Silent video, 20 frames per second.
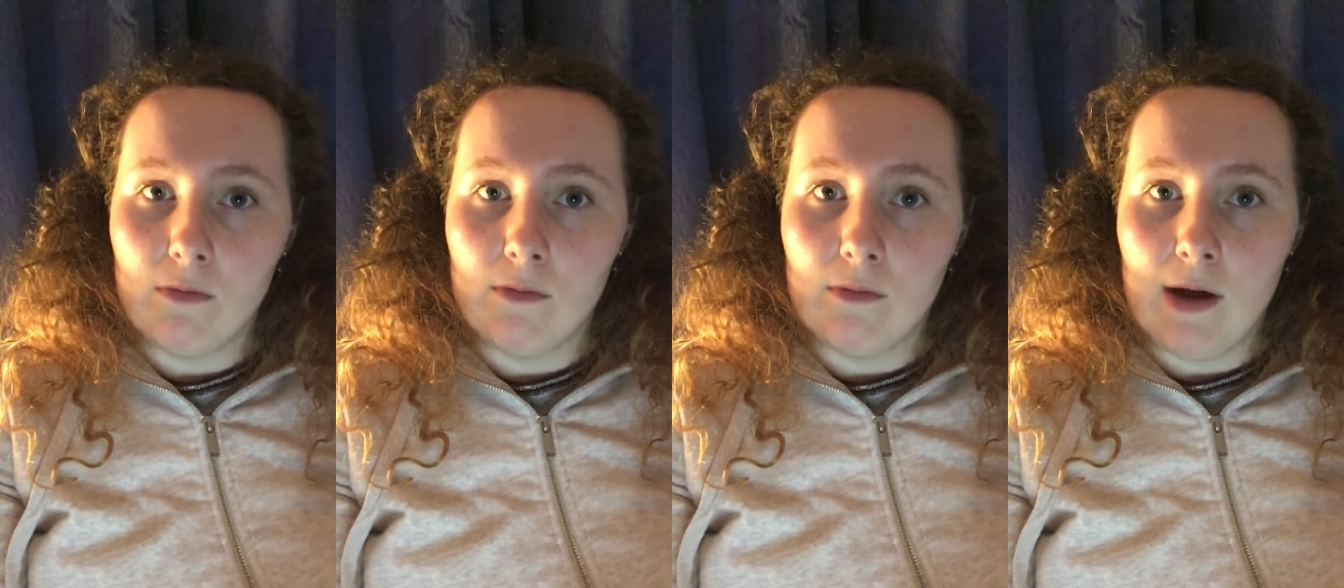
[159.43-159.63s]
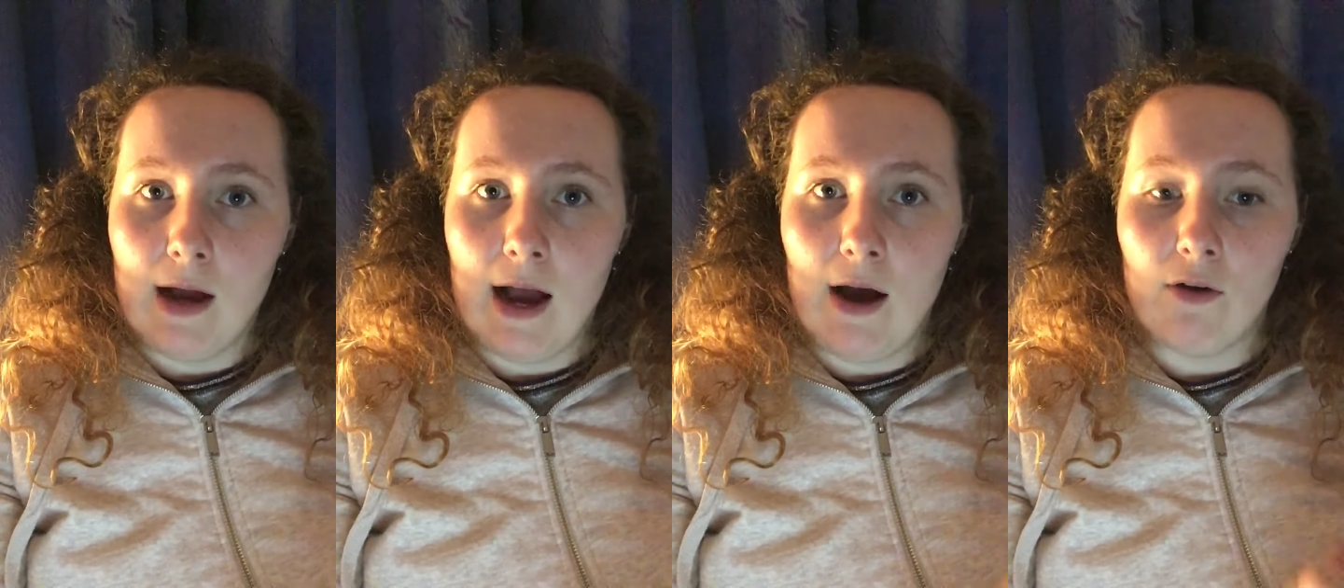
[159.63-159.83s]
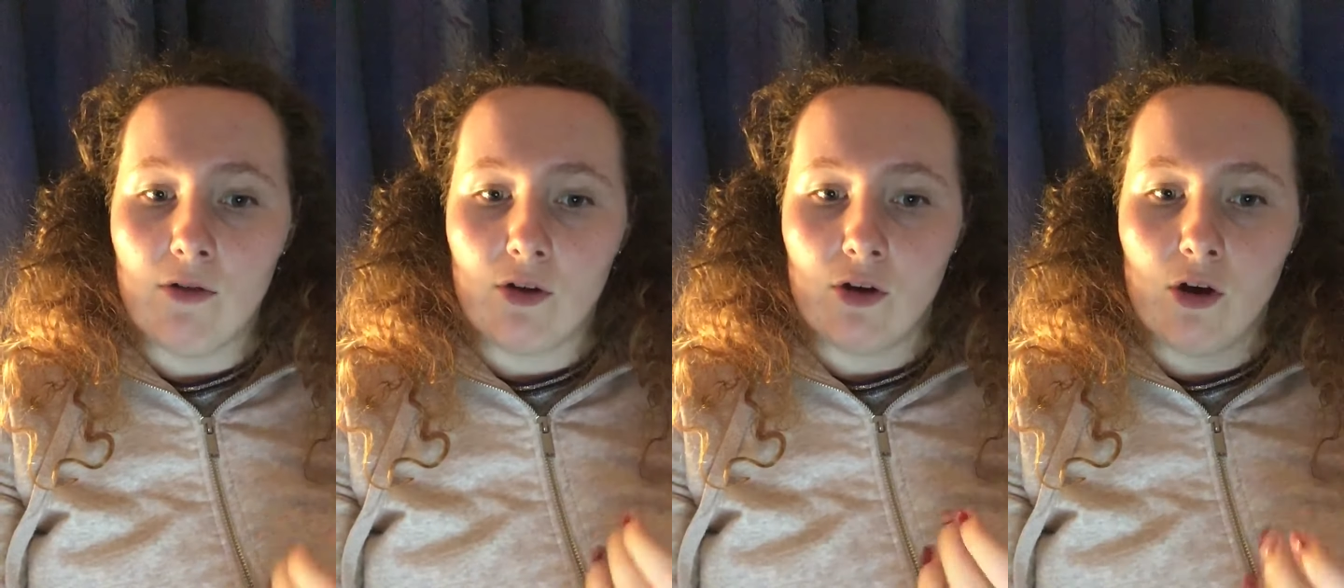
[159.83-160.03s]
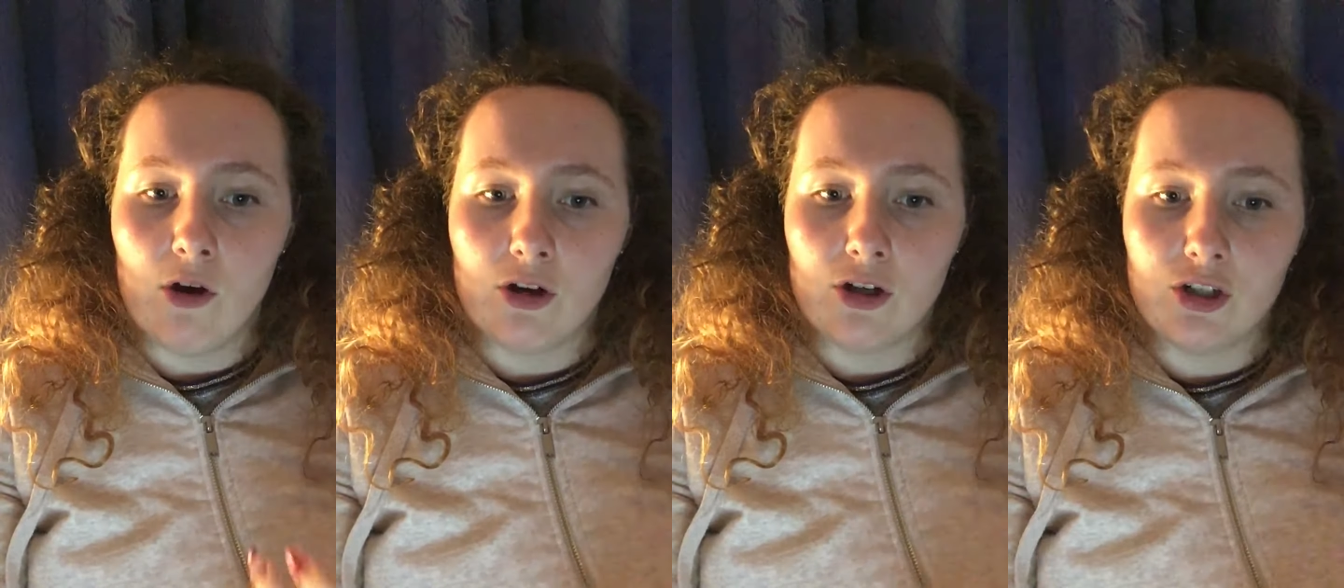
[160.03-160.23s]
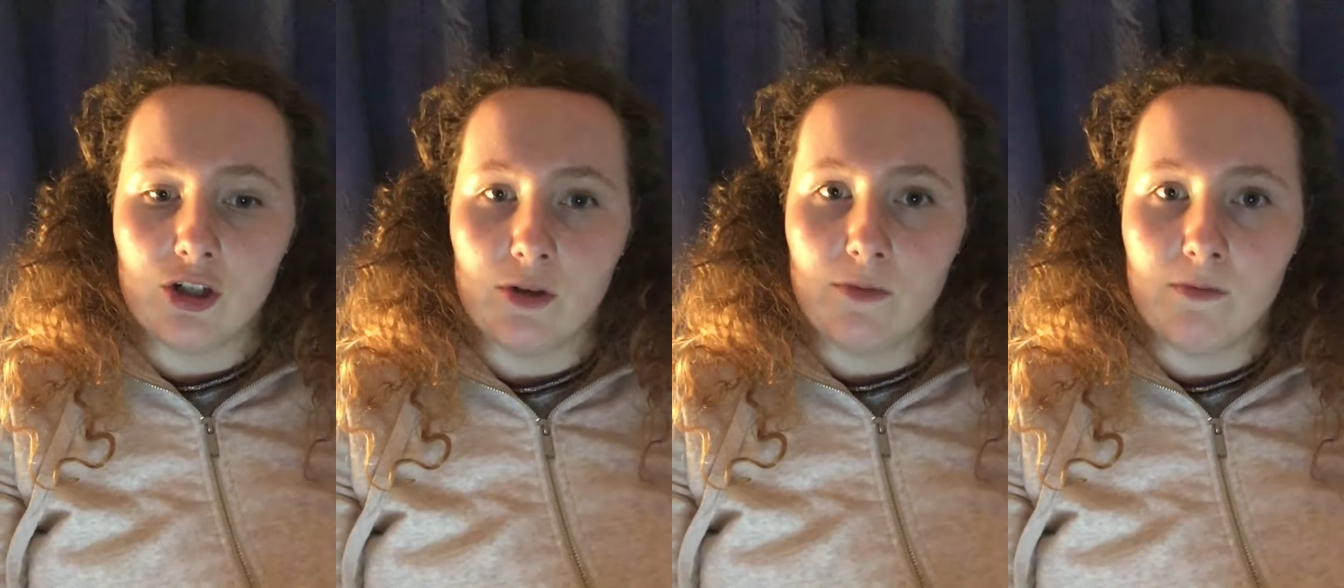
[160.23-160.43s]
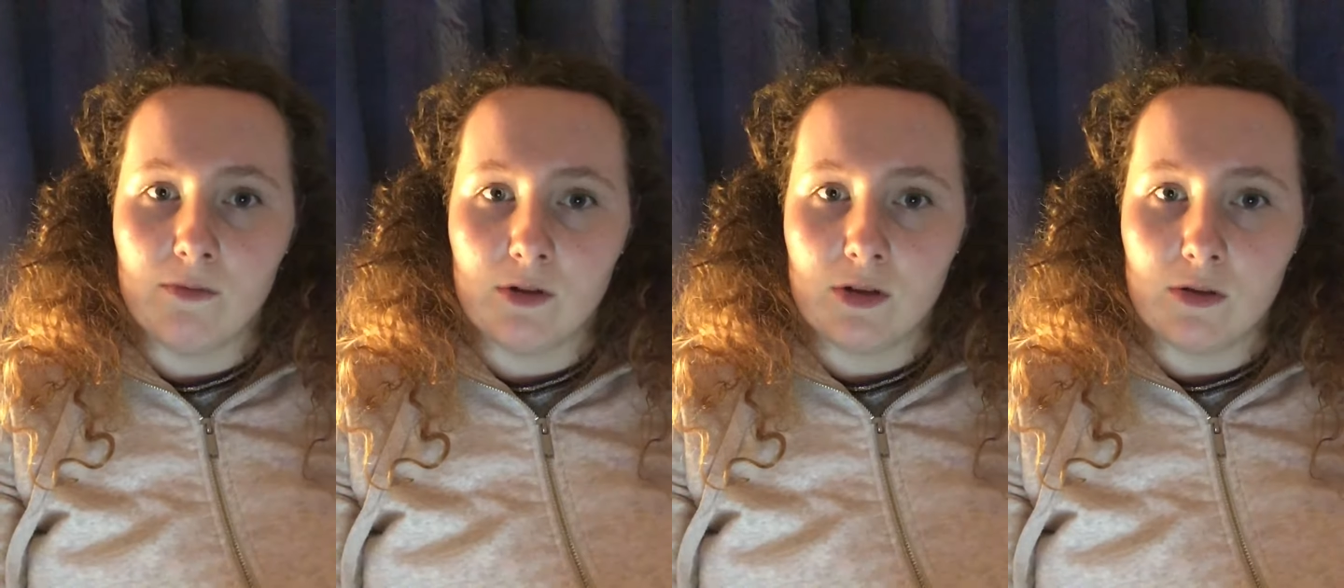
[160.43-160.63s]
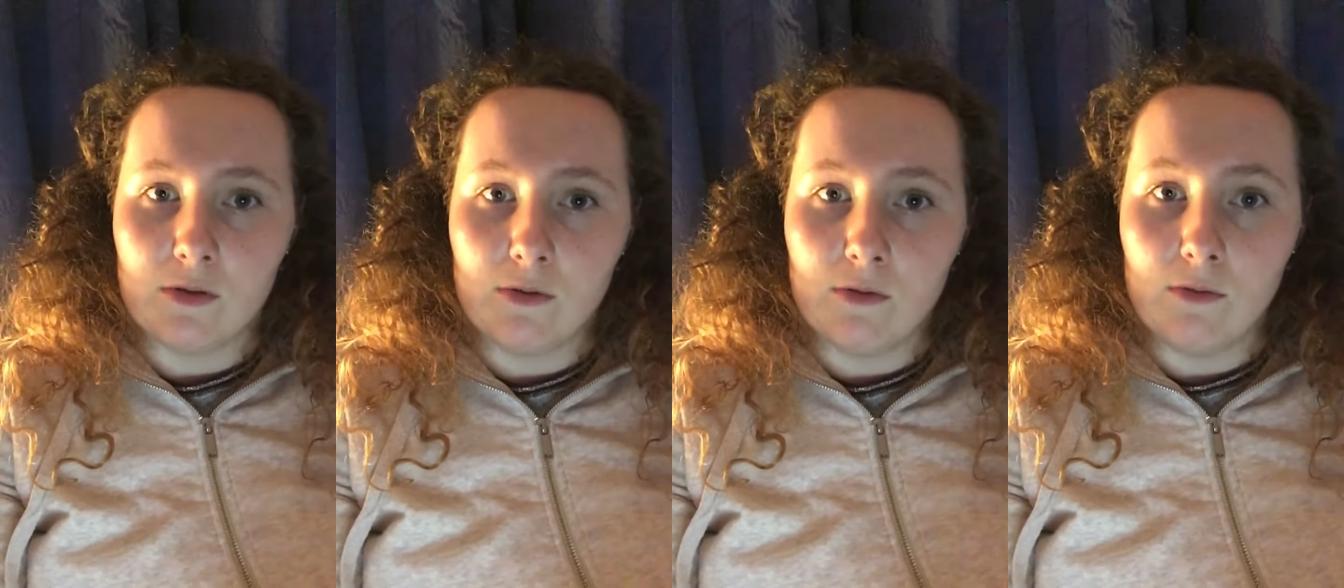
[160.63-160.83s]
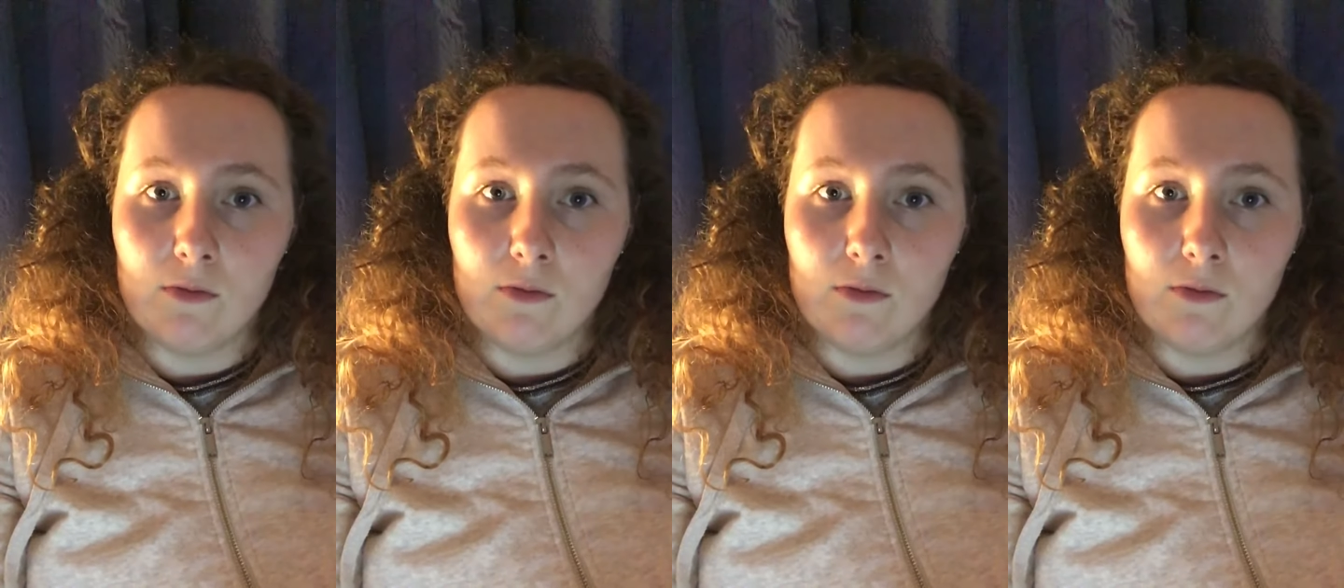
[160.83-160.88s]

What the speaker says: how the costumes